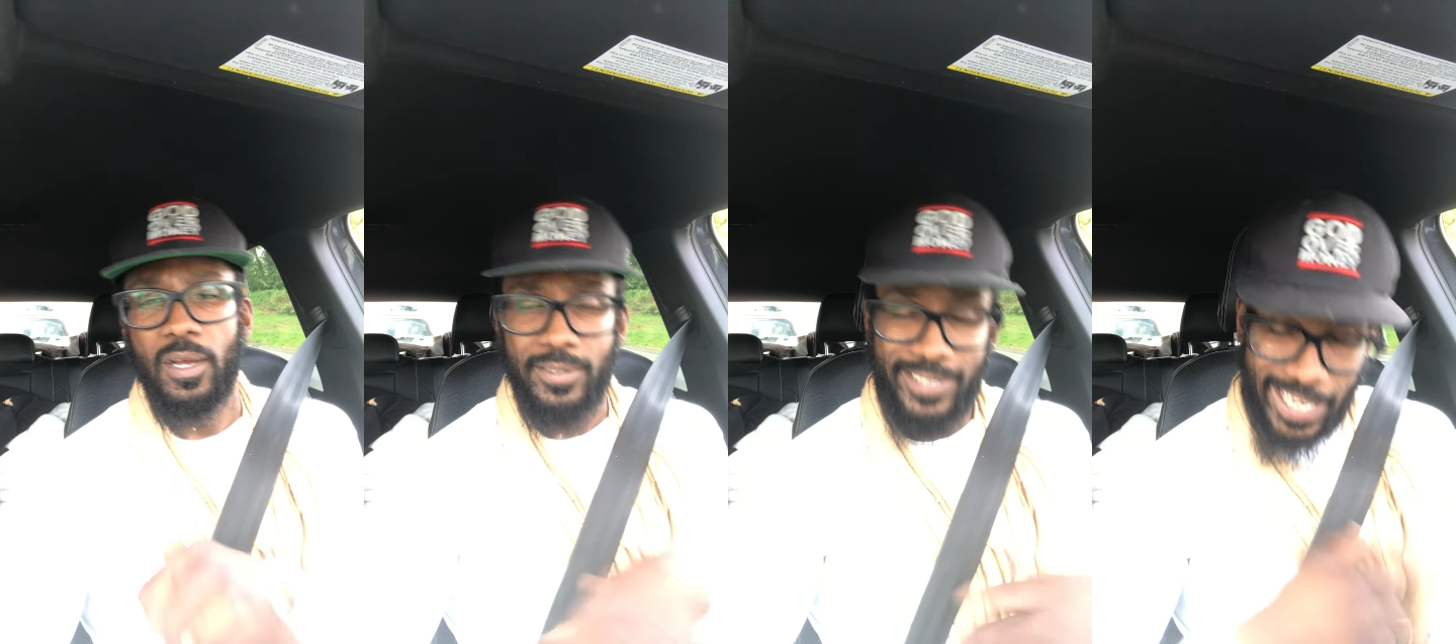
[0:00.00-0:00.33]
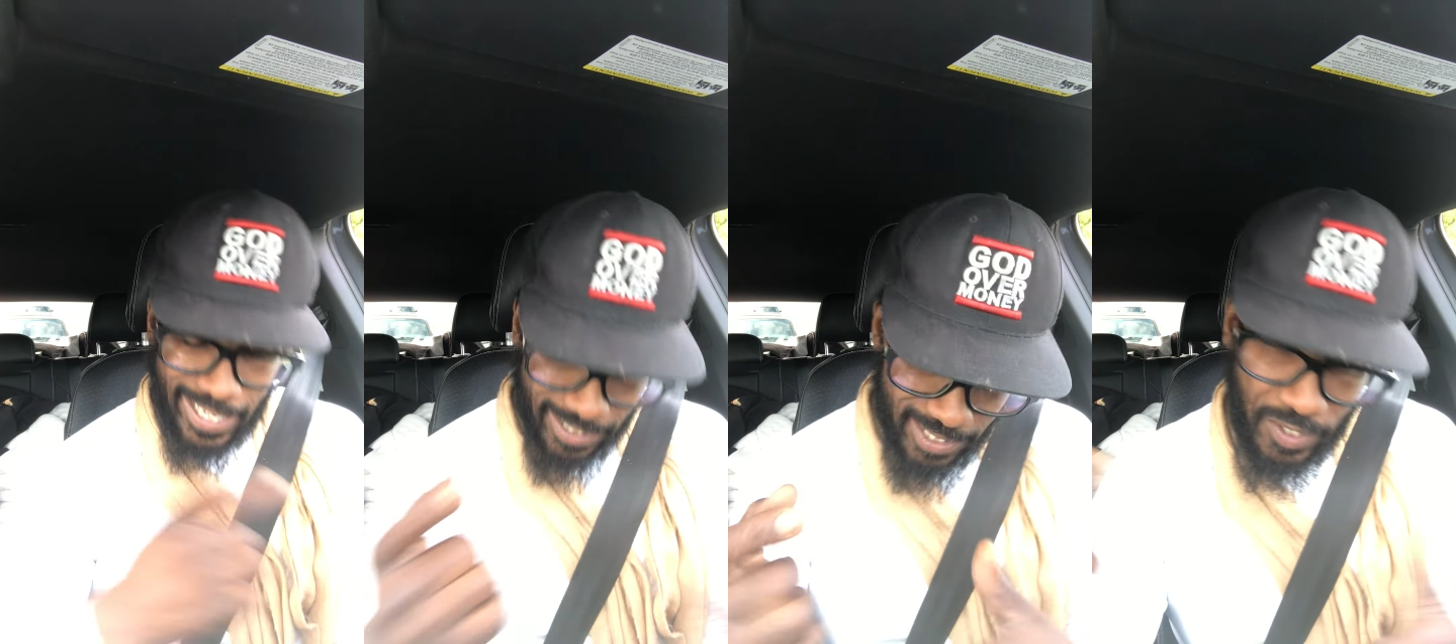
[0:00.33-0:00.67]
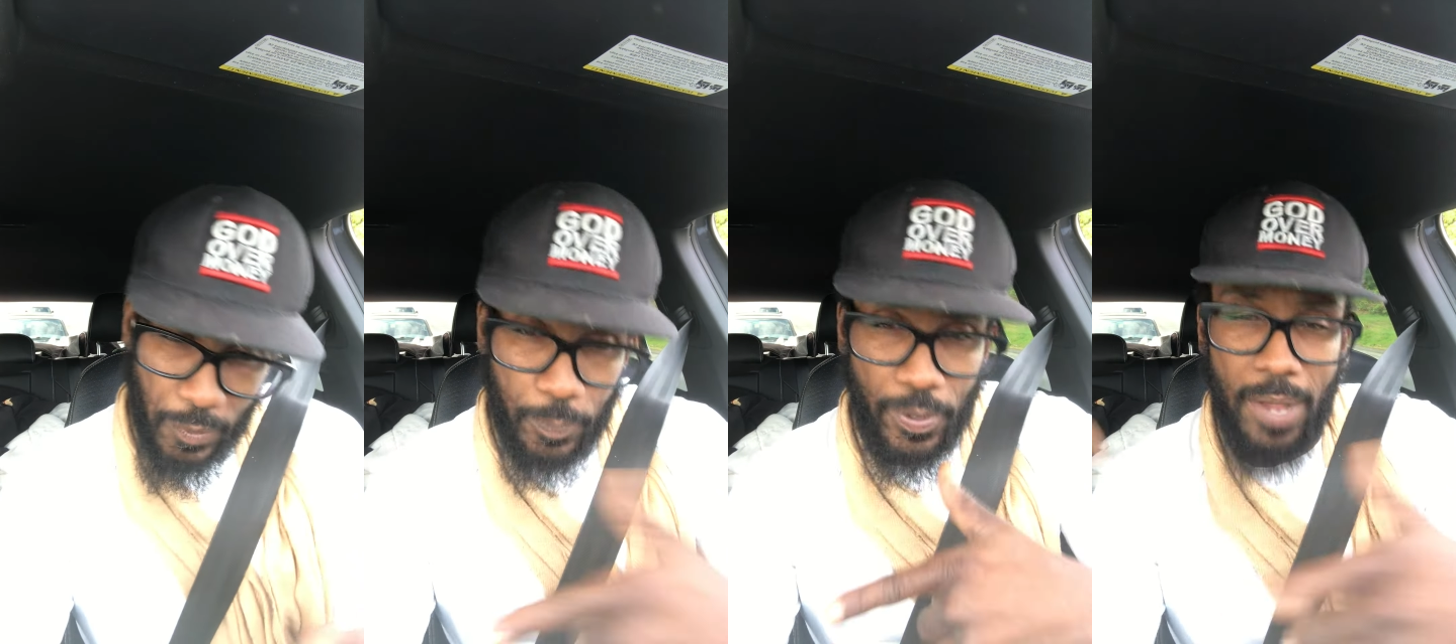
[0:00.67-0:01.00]
Take you to
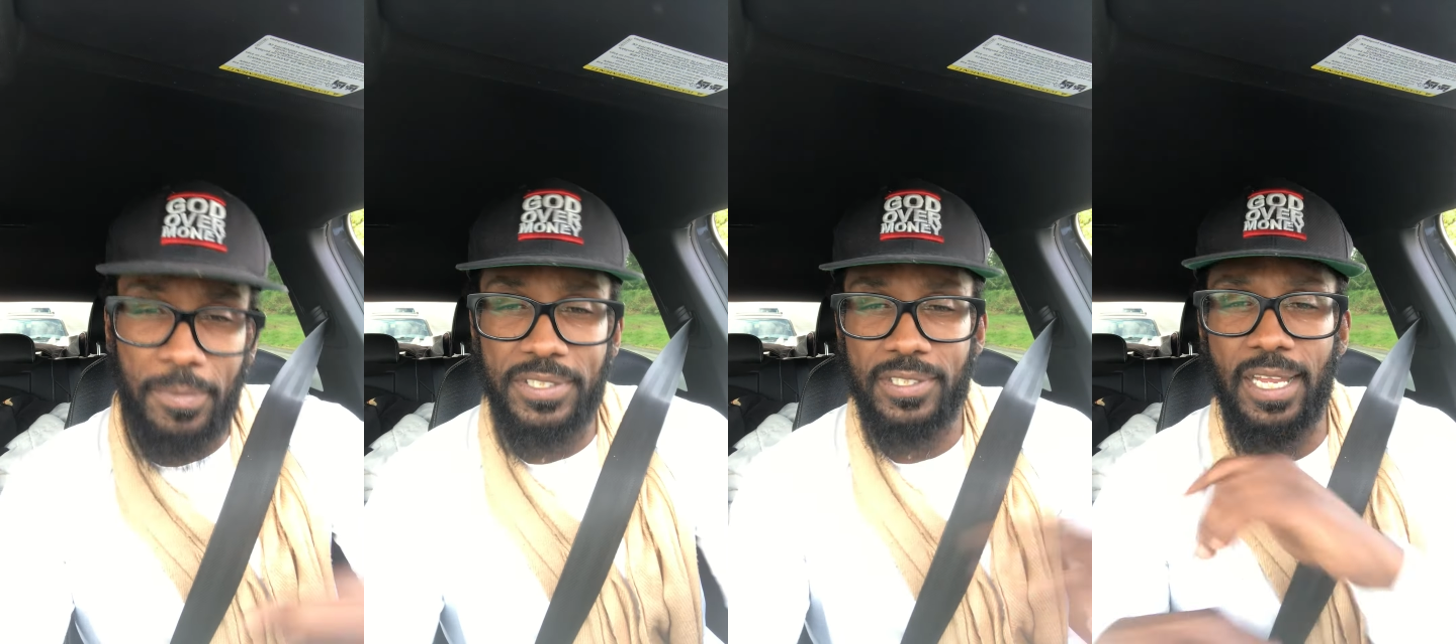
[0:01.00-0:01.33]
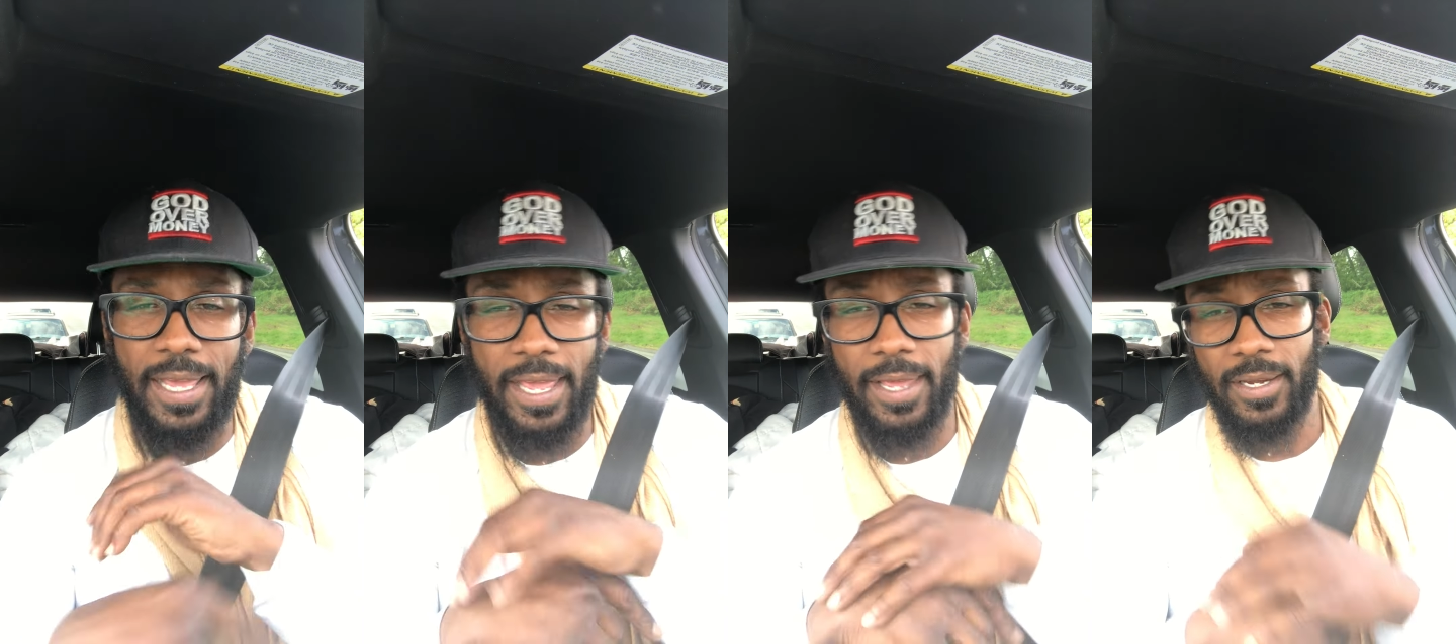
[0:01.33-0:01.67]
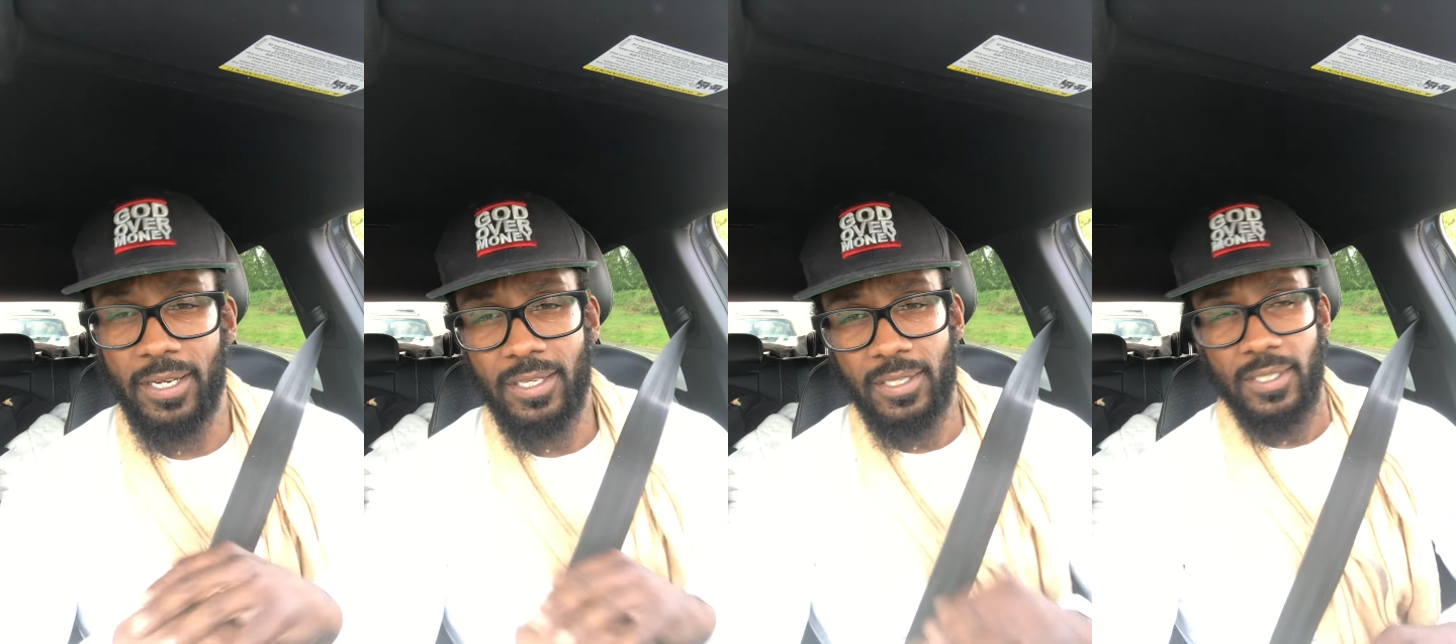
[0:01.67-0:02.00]
the promised land.
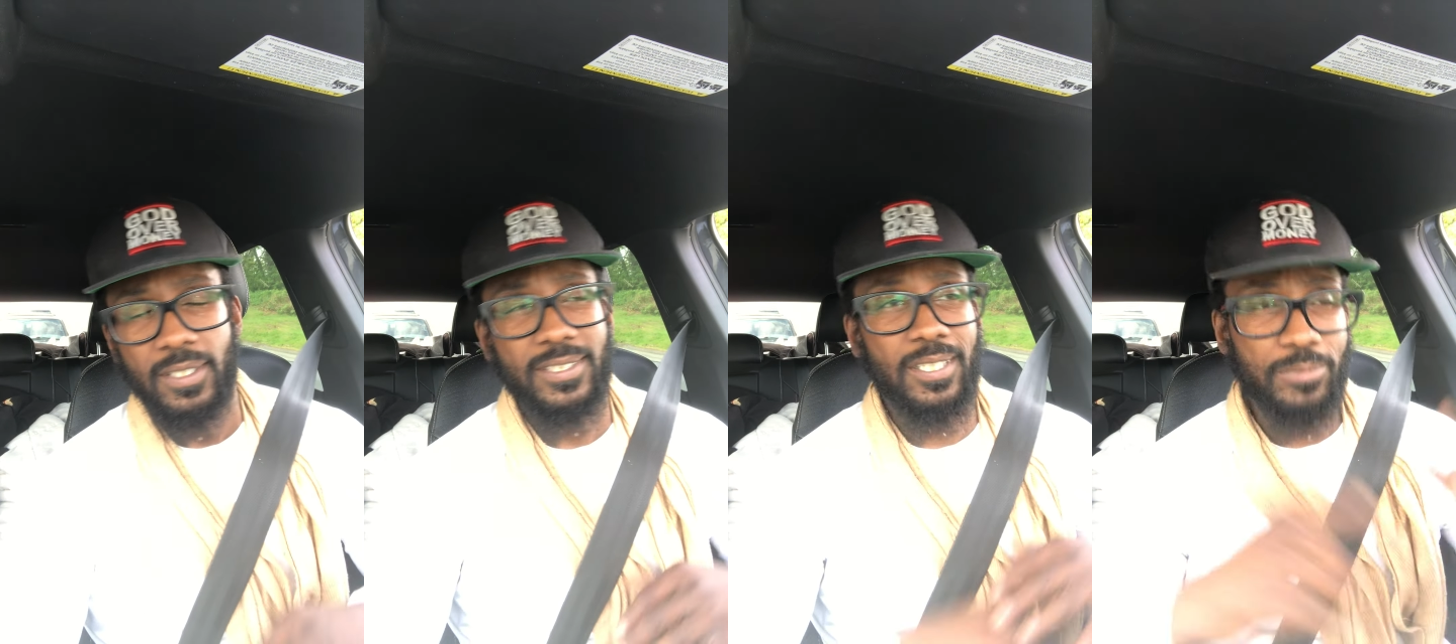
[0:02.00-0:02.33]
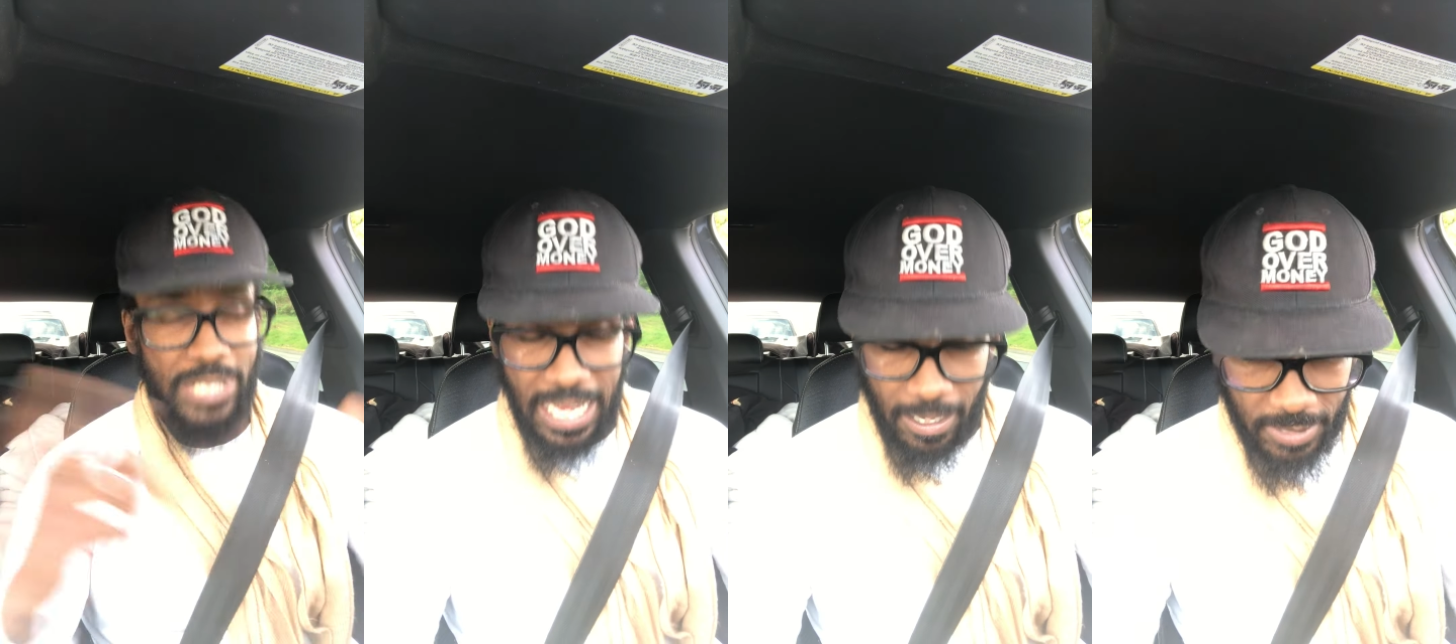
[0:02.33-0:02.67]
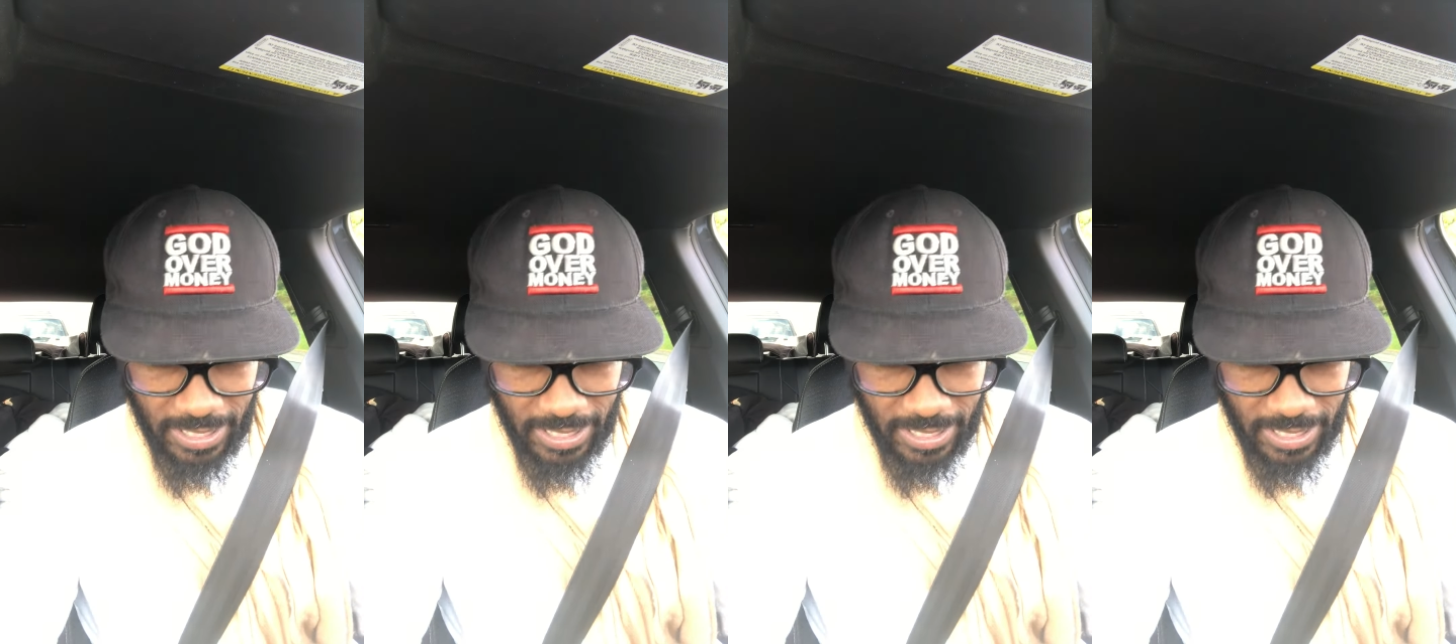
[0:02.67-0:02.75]
Sometimes